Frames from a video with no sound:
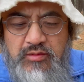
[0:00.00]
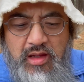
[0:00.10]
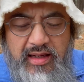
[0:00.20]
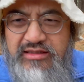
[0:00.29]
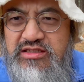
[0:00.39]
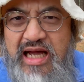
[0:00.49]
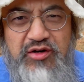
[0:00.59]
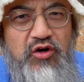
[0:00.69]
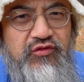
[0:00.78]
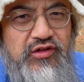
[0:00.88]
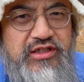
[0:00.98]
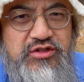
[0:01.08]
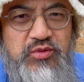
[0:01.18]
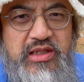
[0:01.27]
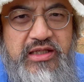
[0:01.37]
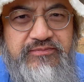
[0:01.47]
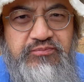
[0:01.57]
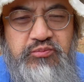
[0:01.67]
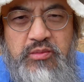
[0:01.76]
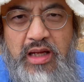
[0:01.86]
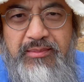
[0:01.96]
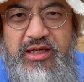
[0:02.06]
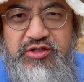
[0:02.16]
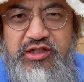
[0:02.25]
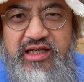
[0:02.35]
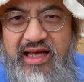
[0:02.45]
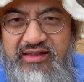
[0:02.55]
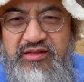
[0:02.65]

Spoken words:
It's not overly sweet. I mean, you get